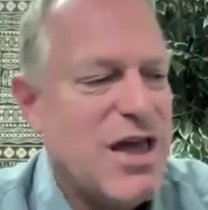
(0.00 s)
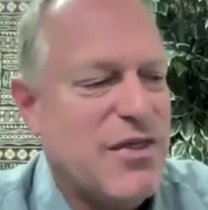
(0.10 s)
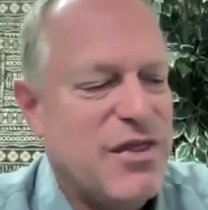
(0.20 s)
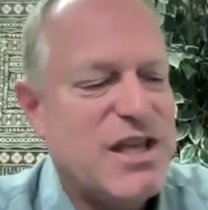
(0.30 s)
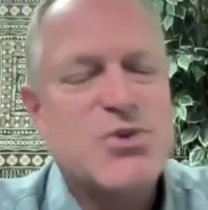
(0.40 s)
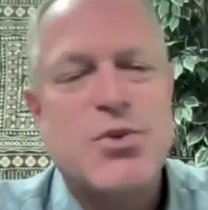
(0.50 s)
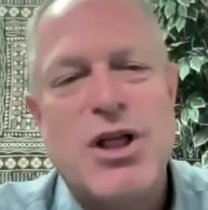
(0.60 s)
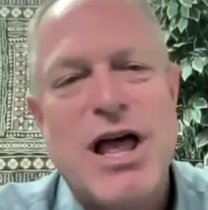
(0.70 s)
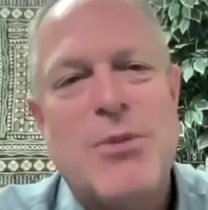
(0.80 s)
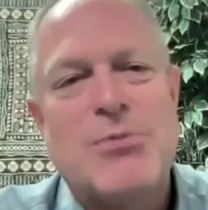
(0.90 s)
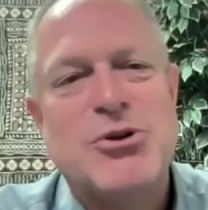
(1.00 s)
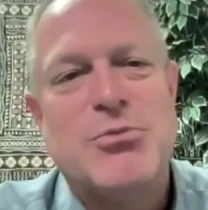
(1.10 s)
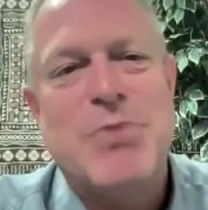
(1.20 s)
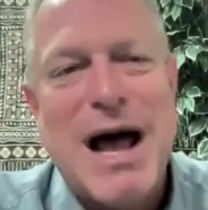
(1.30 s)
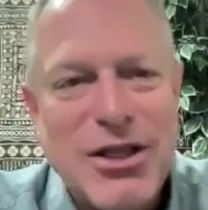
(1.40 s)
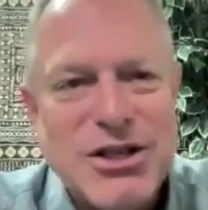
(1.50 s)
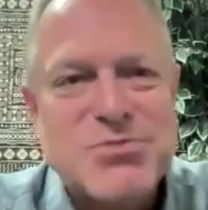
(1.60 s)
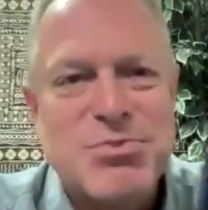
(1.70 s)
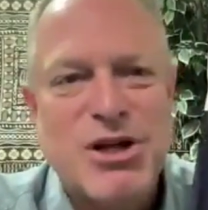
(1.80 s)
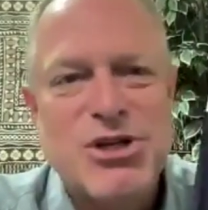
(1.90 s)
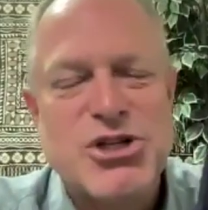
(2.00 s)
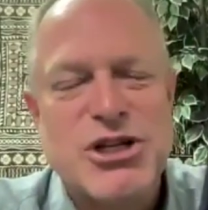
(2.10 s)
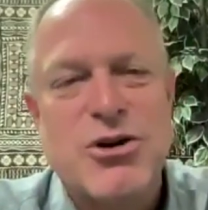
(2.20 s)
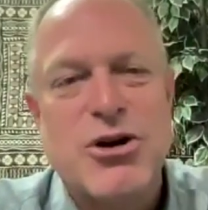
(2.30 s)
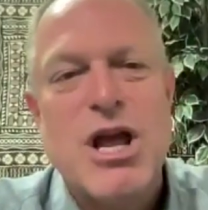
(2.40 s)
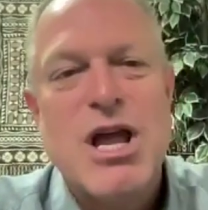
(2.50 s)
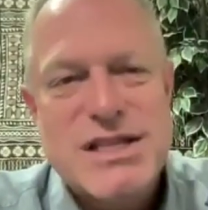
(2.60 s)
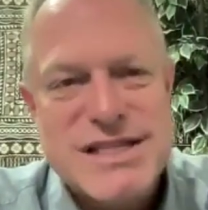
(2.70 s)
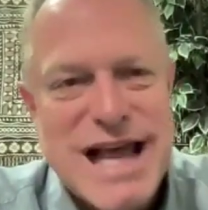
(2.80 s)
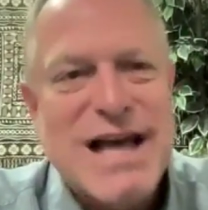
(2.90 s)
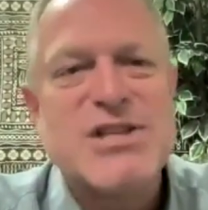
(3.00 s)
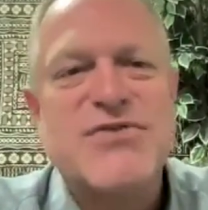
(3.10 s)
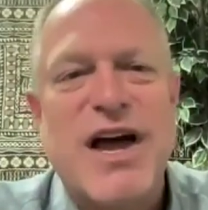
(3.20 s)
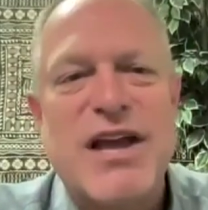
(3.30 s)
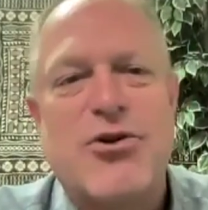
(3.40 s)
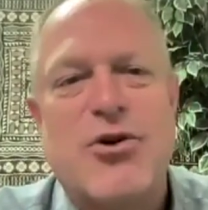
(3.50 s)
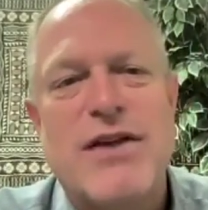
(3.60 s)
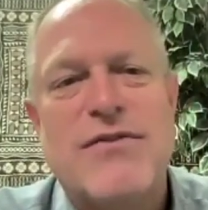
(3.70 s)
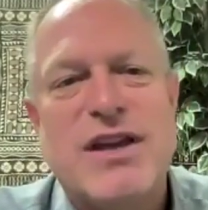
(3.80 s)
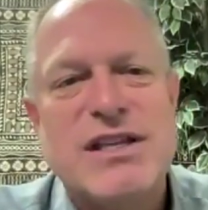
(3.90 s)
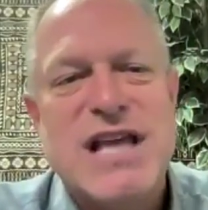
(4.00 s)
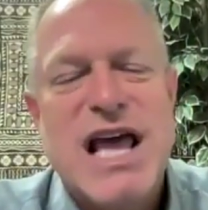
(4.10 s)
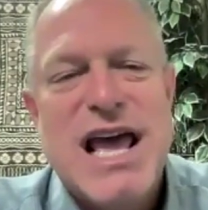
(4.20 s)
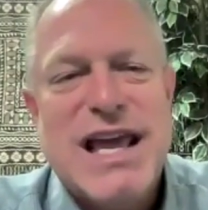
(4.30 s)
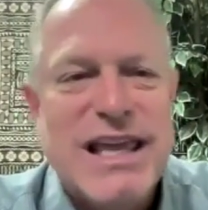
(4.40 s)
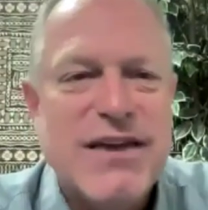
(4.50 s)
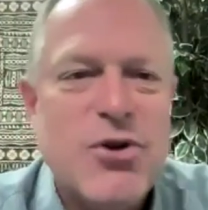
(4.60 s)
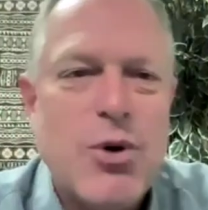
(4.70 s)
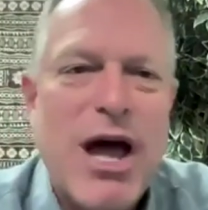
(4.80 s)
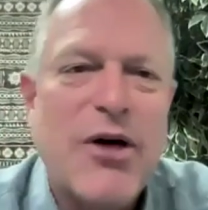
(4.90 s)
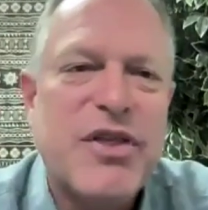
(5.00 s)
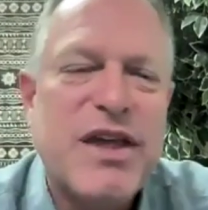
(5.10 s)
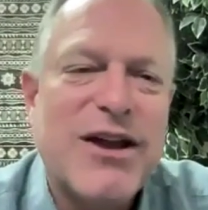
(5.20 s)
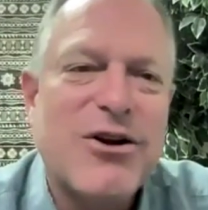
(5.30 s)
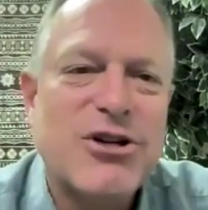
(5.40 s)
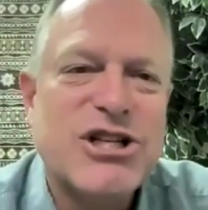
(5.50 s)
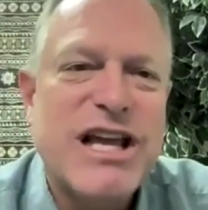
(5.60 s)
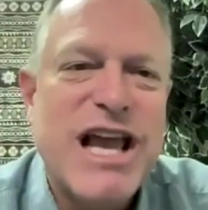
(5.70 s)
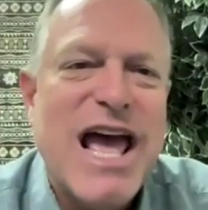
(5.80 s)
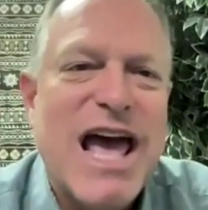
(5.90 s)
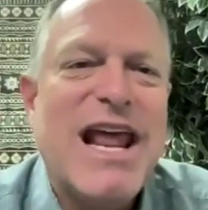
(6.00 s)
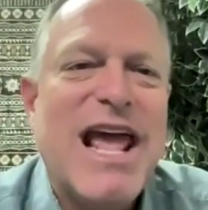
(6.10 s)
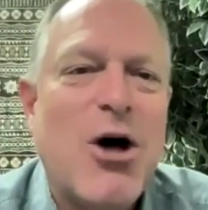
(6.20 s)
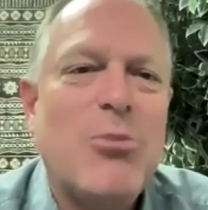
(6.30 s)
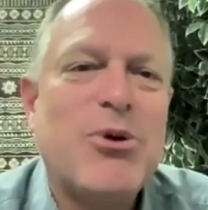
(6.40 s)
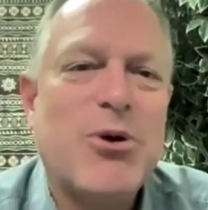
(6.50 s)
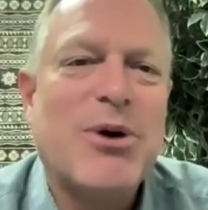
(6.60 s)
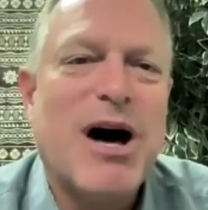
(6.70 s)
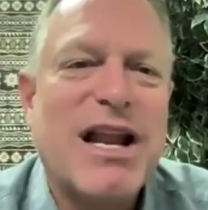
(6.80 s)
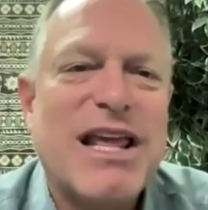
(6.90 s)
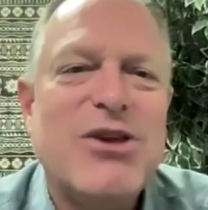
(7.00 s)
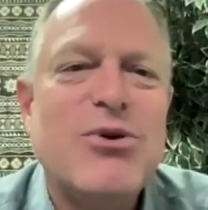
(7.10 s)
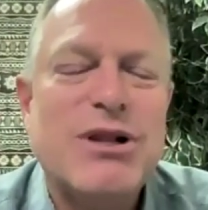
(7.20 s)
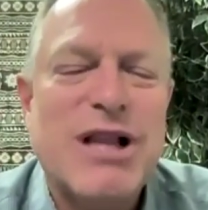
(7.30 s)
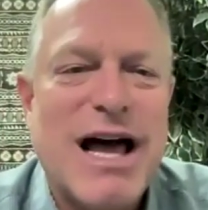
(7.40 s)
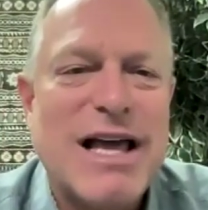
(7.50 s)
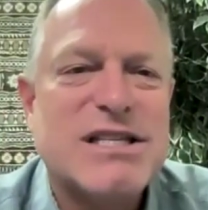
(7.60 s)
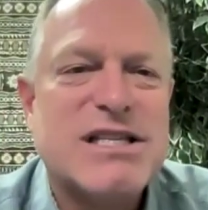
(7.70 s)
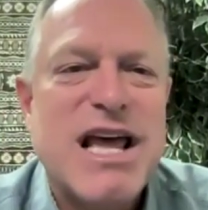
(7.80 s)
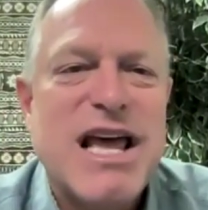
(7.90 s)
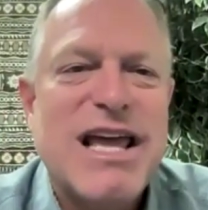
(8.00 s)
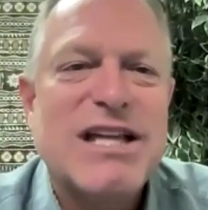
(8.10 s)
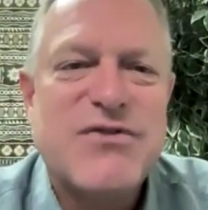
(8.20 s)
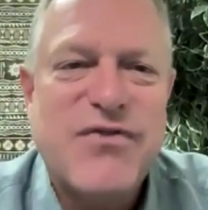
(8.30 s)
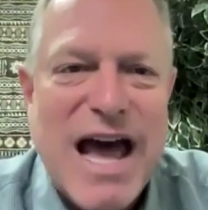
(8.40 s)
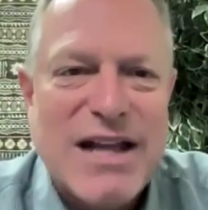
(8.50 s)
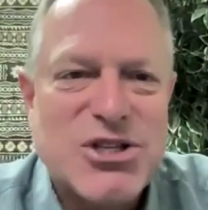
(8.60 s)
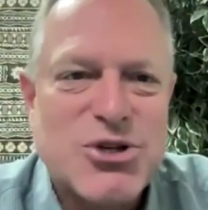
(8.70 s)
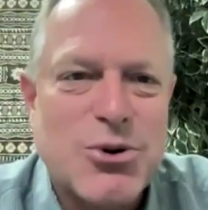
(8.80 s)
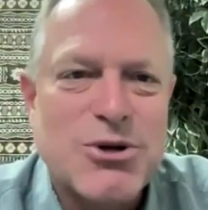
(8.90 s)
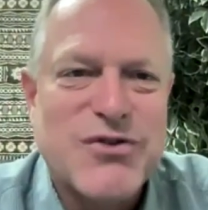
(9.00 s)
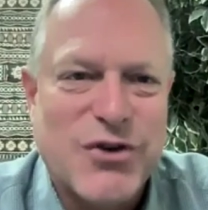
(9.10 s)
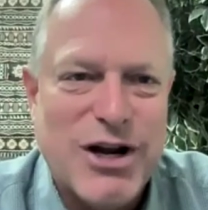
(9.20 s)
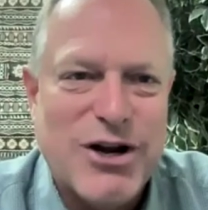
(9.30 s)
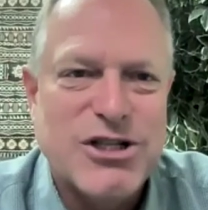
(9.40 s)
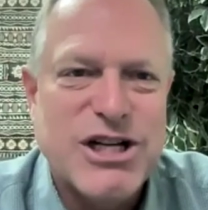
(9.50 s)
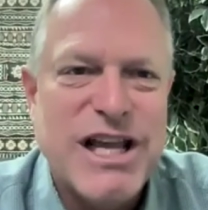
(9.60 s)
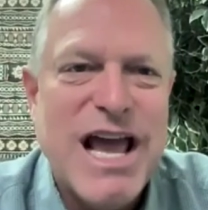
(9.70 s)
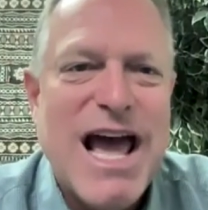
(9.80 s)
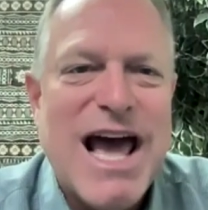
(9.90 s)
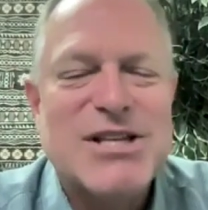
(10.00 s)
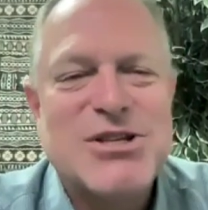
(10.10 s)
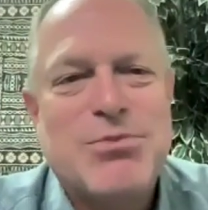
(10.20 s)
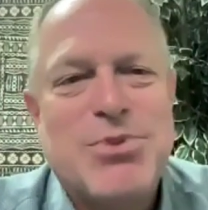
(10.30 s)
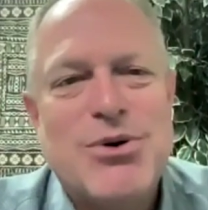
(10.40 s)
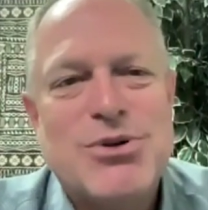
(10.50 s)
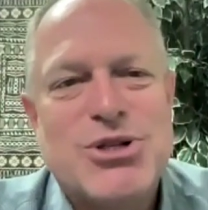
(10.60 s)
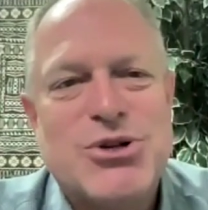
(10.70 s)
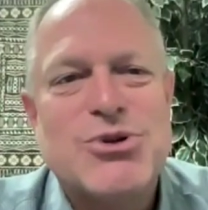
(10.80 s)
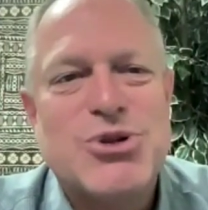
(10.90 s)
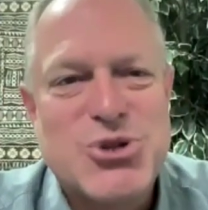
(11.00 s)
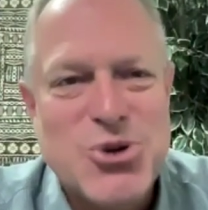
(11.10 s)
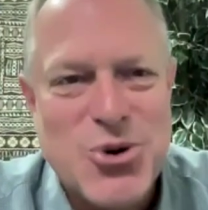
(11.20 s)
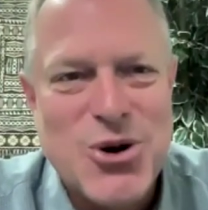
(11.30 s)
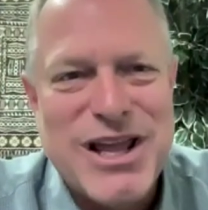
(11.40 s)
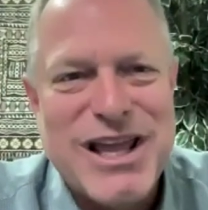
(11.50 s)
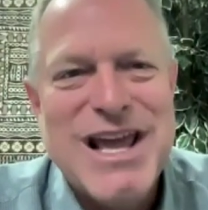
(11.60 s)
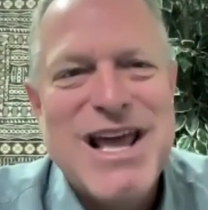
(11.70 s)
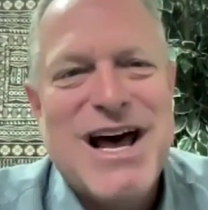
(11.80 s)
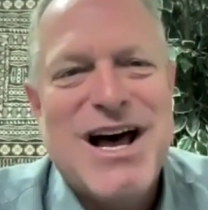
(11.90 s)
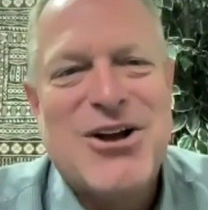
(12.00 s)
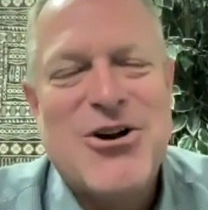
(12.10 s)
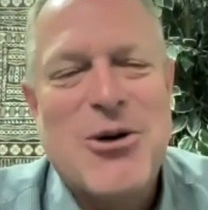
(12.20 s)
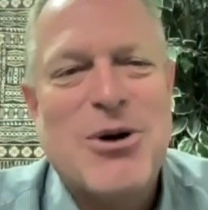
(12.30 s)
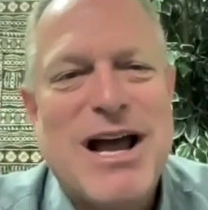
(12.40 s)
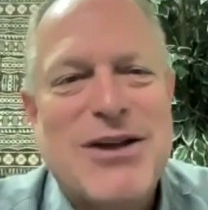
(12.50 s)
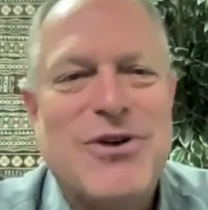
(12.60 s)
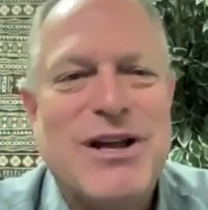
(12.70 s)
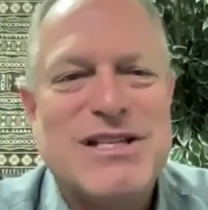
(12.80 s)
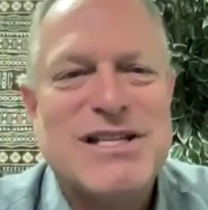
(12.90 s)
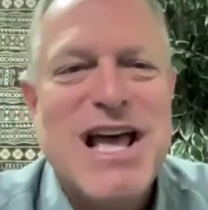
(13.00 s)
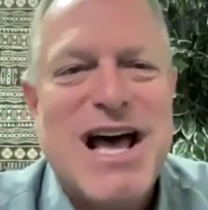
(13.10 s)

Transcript: This will help to balance blood sugar, satisfy cravings, give you healthy energy, and help your body utilize its fat stores for energy as opposed to storing carbohydrates